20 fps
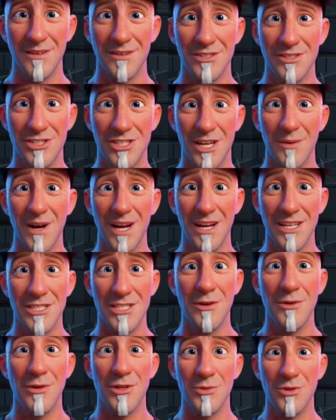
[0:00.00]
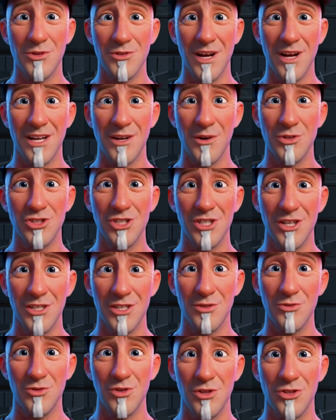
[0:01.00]
Some items provide
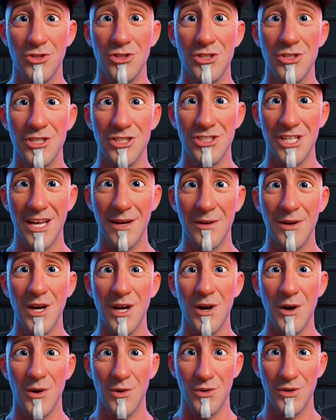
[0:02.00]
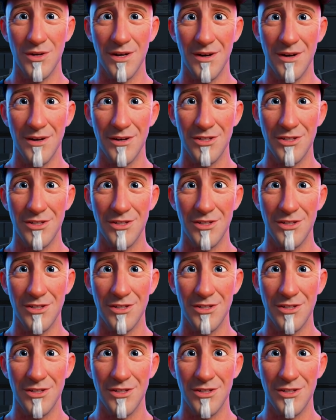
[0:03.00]
alternate routes to the same goal.